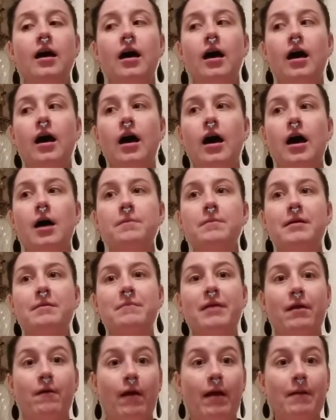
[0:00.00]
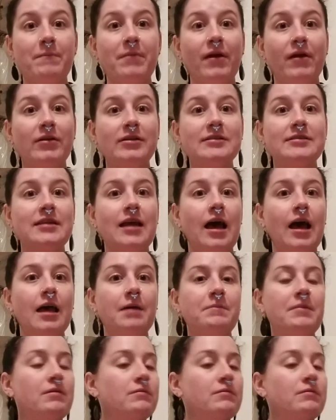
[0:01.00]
and my grandparents' time,